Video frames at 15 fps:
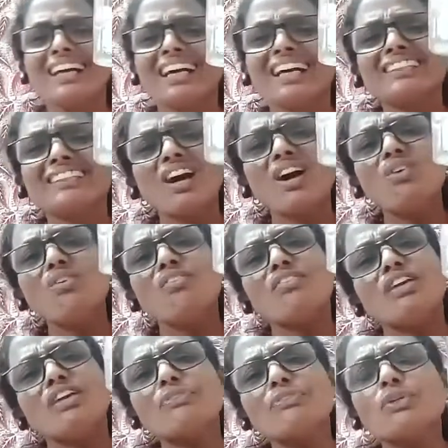Now
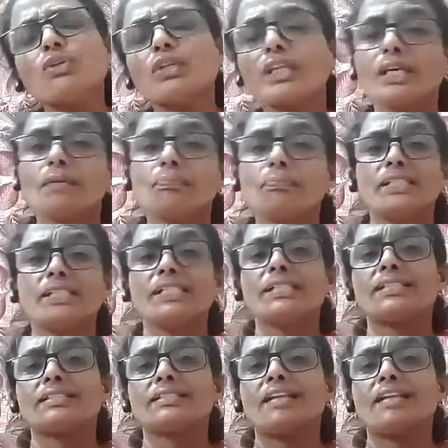if you keep this